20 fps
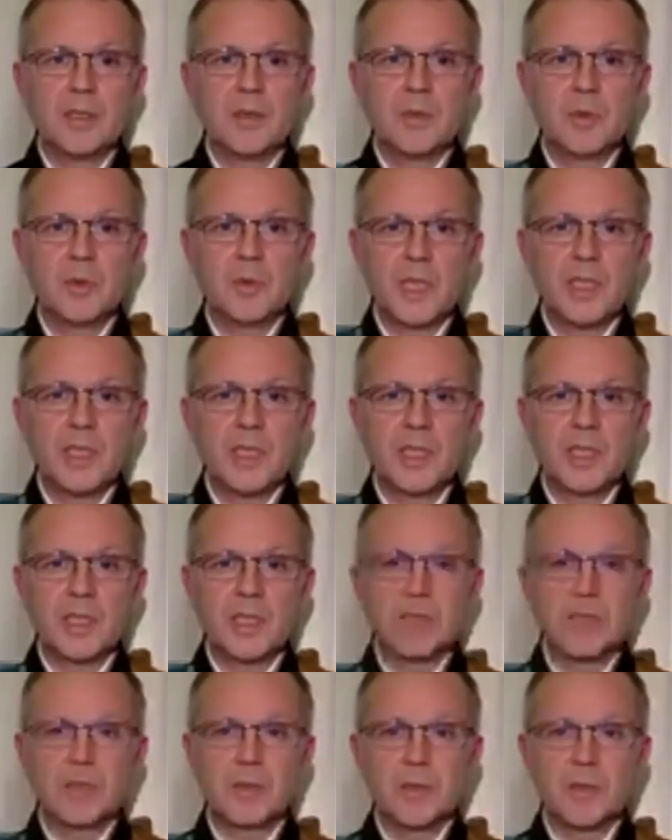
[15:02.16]
drink
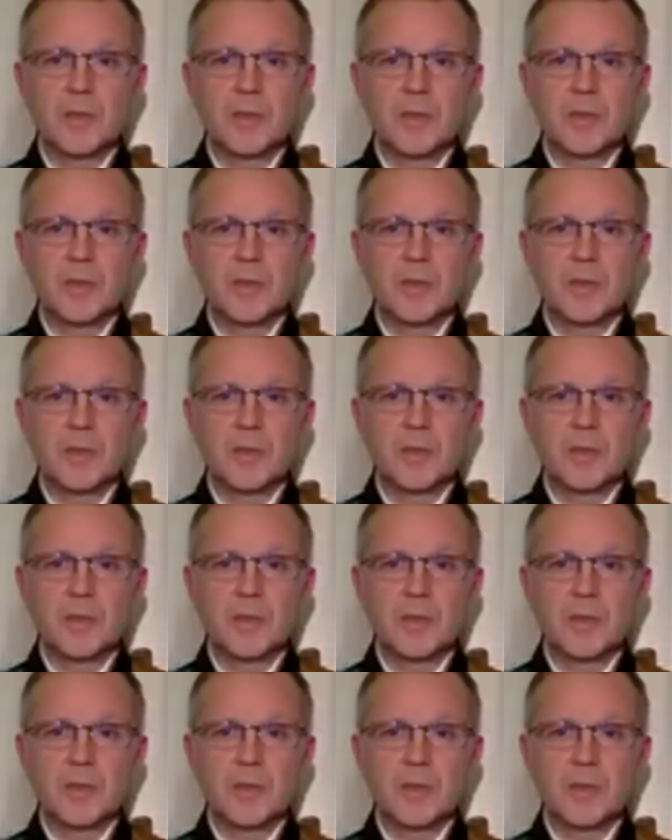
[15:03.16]
it, or
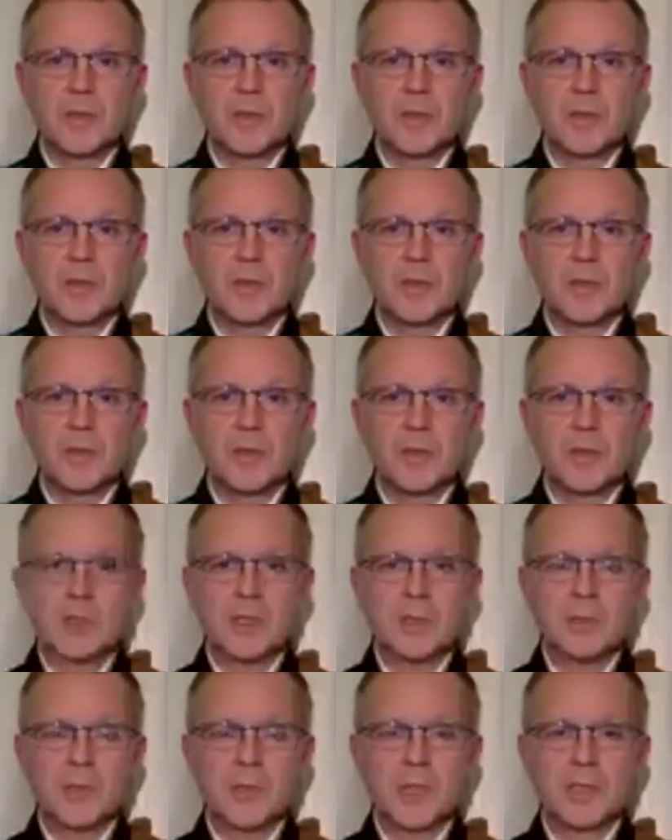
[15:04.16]
is it
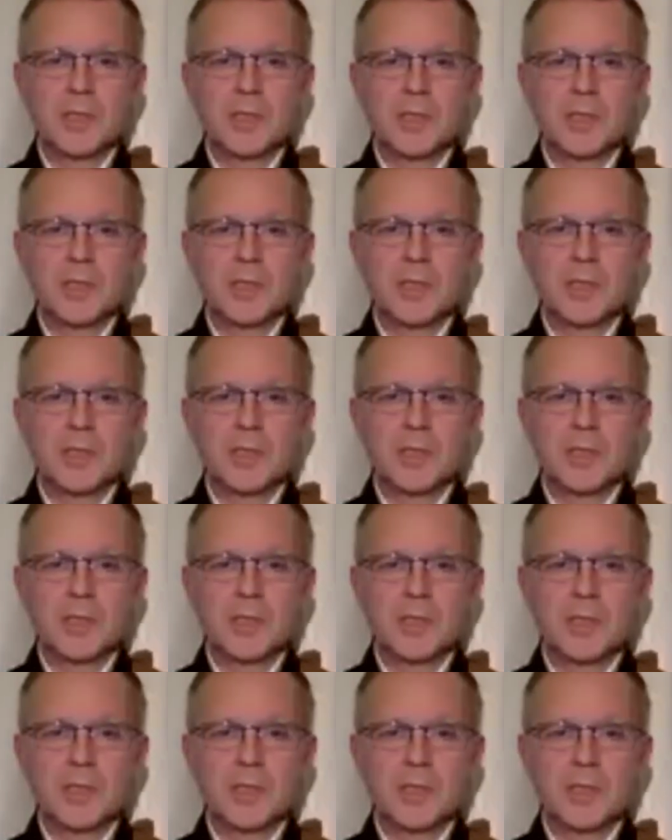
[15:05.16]
when it's in my
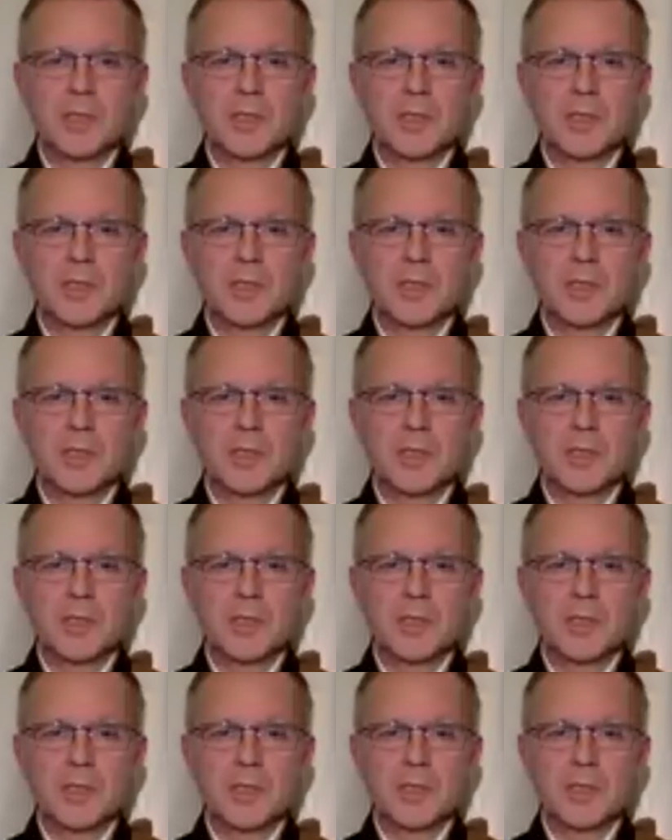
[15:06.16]
stomach and when it
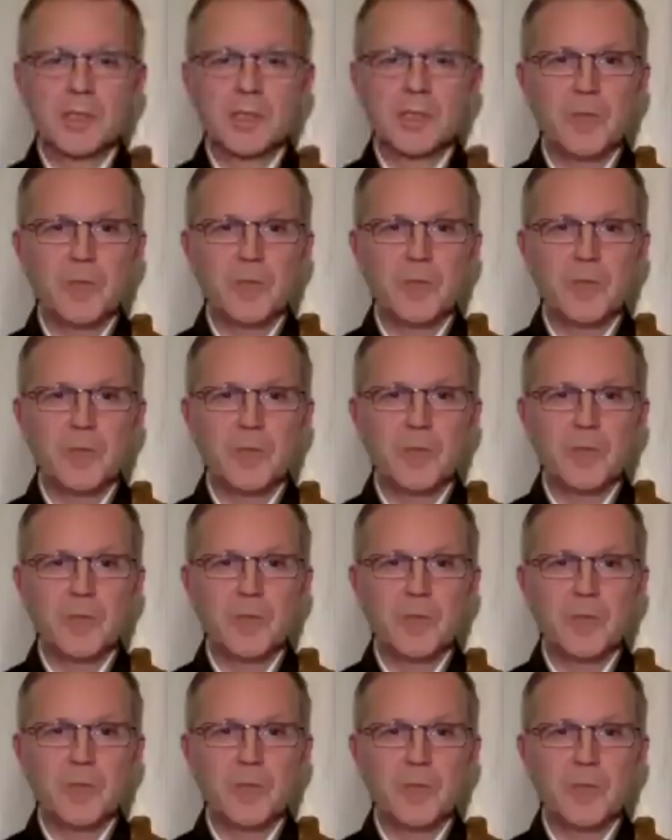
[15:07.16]
seeps into
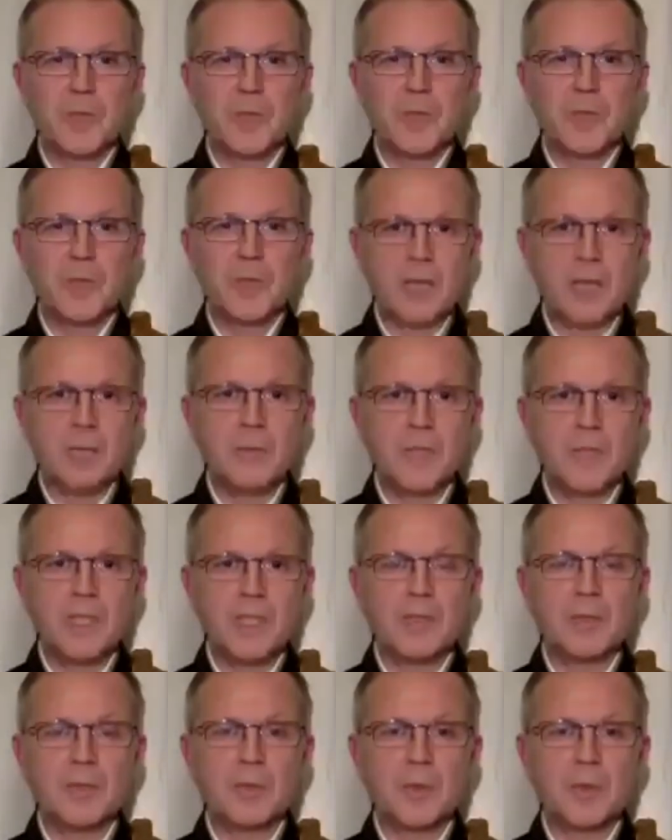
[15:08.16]
my body? Is it
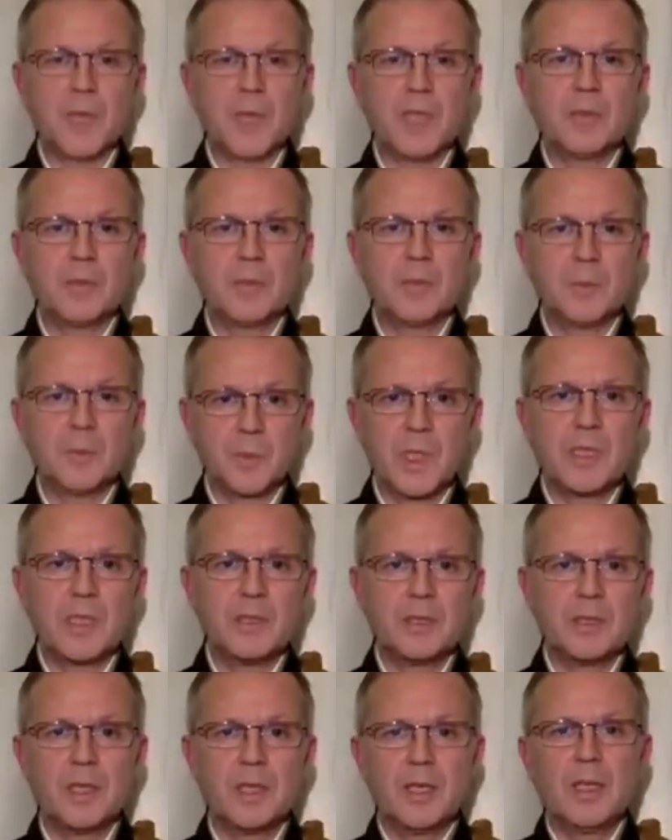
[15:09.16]
then me, or
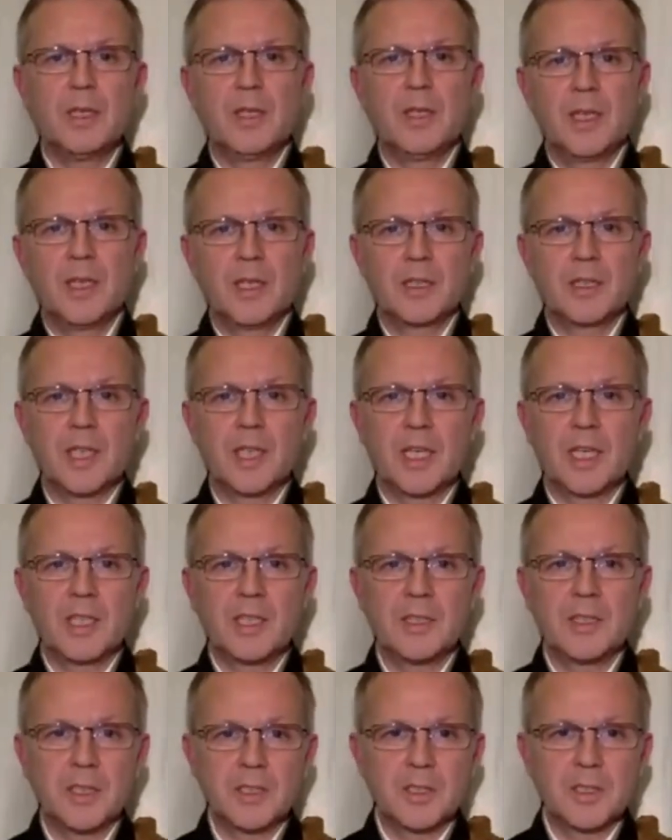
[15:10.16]
when when
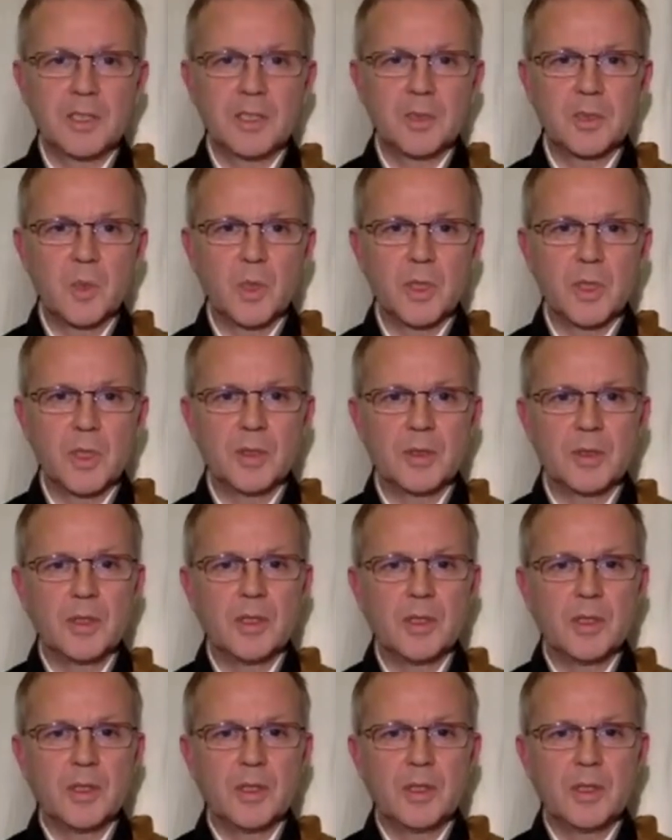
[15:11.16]
exactly does this
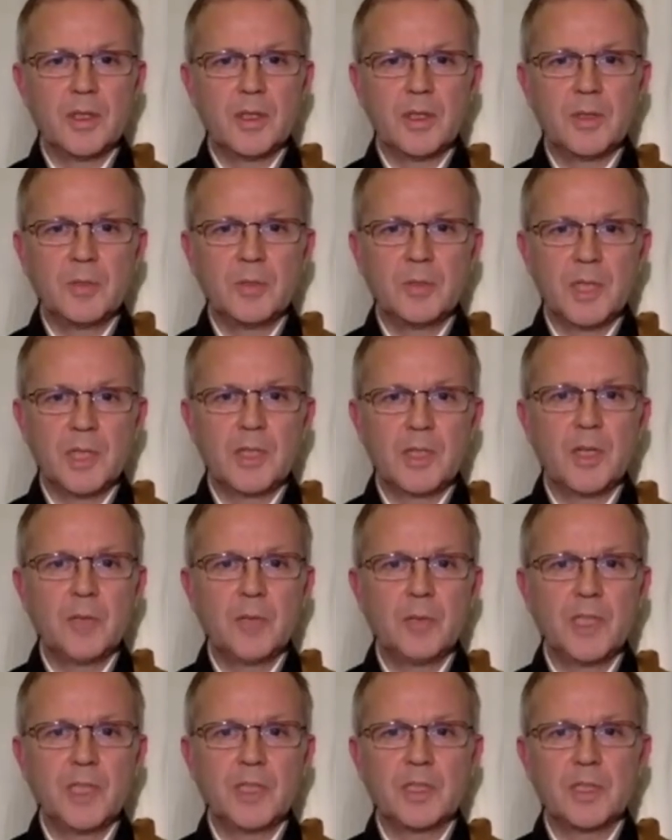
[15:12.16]
water become
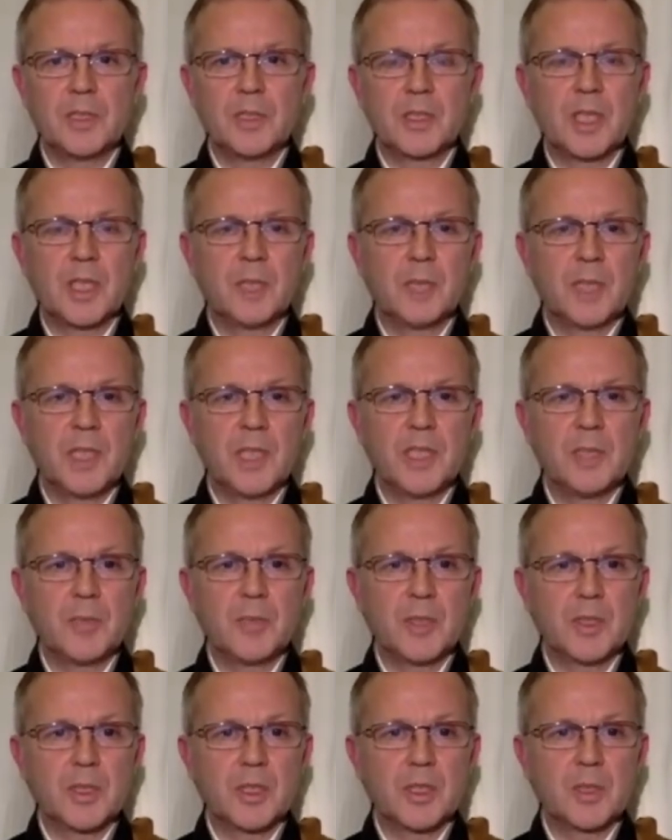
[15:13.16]
me? Since I'm eighty
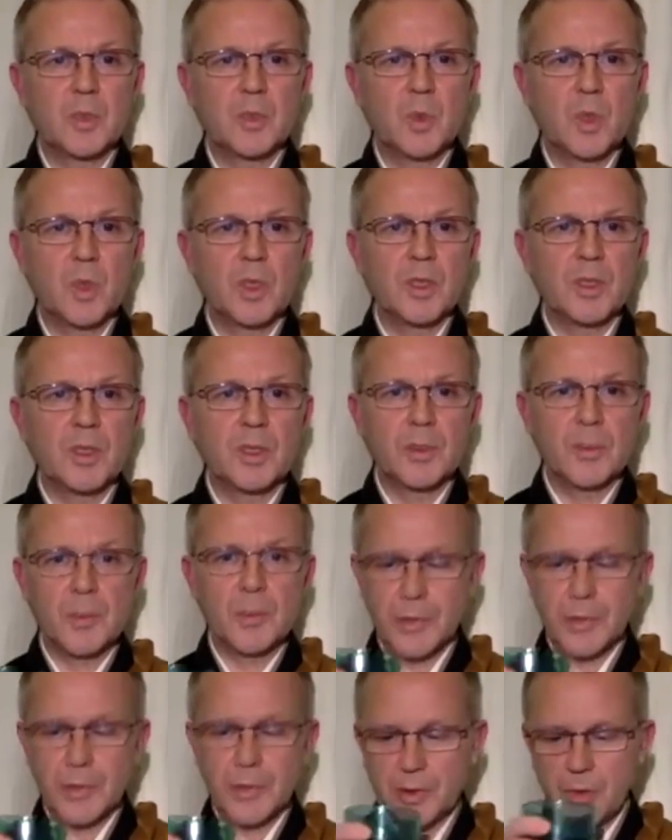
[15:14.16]
percent water,
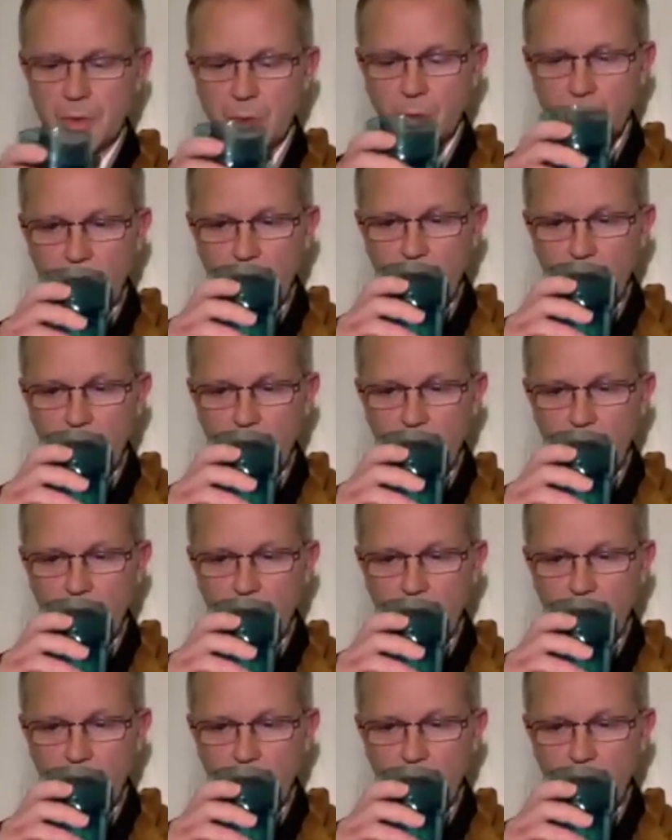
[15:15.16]
you know.